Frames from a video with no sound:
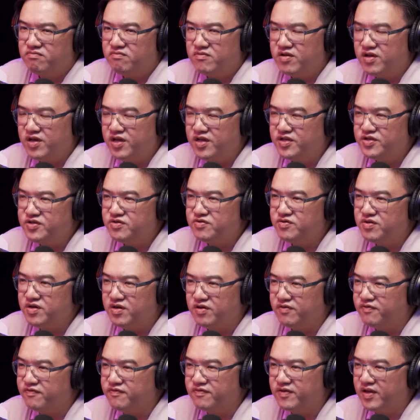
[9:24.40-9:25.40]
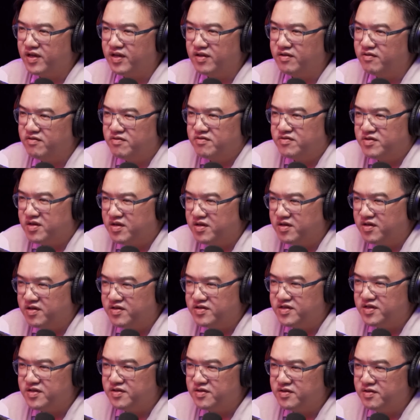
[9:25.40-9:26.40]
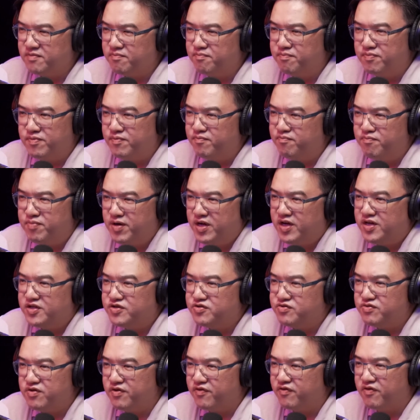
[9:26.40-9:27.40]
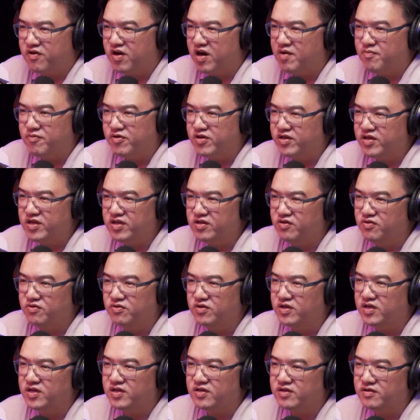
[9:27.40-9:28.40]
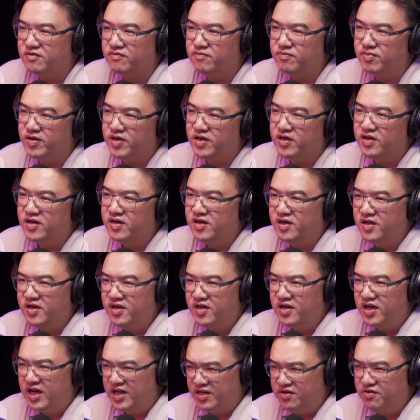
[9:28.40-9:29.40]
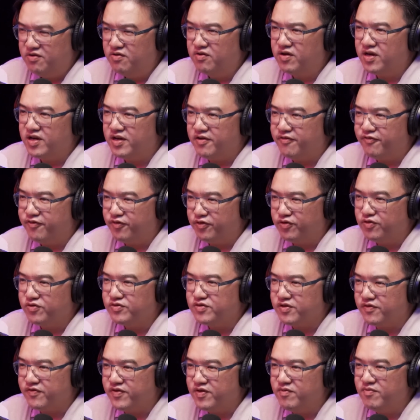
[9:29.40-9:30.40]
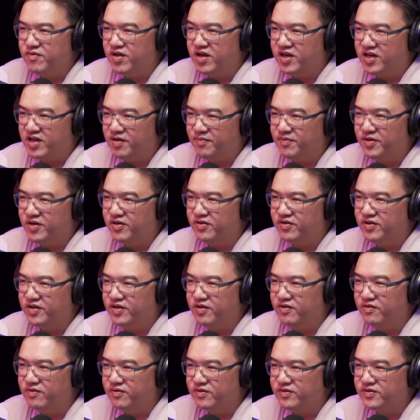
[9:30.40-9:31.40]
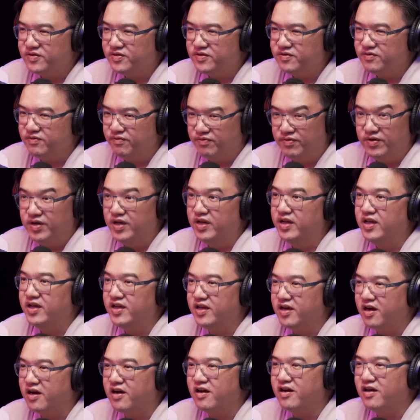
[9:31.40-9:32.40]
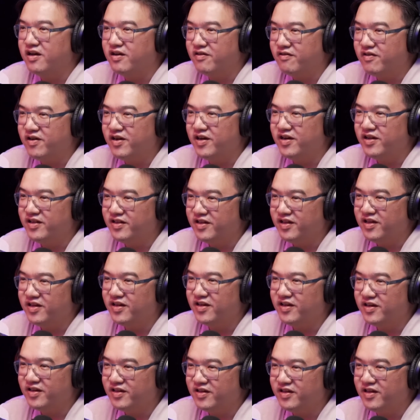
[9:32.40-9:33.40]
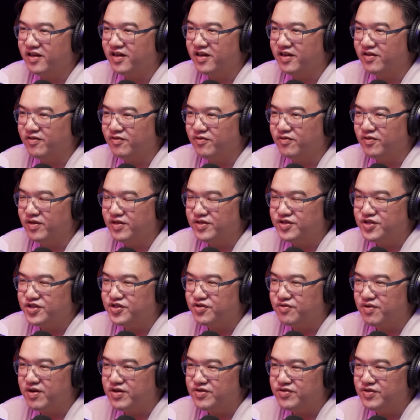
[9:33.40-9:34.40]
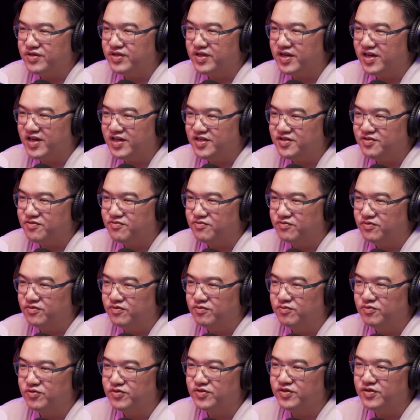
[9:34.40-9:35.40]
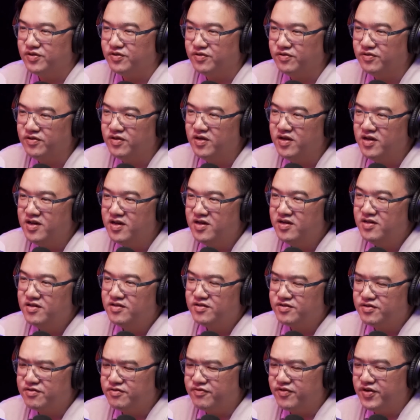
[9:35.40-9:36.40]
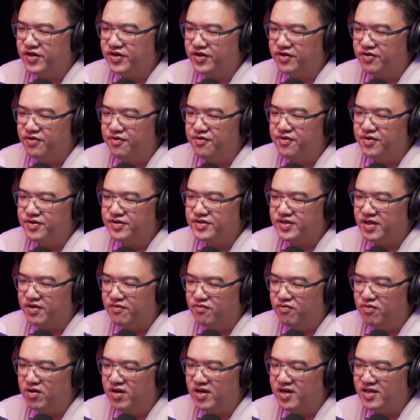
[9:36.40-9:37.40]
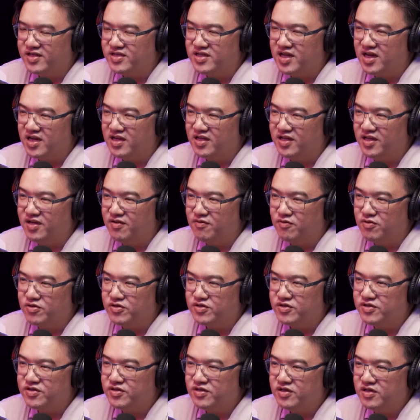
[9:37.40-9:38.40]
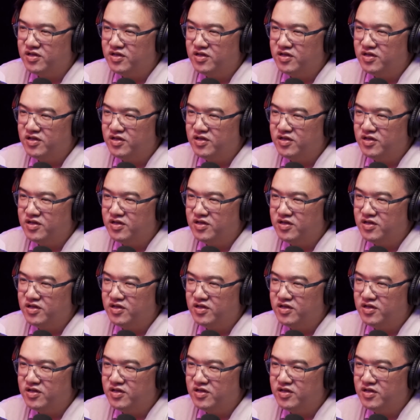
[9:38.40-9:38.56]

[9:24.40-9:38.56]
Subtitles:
a history of like, is that big history of crime? I think no lah. But and you look at the photos of him that are coming out, he looks really young, right? Like I don't know, just graduated high school almost, So very curious, like what exactly was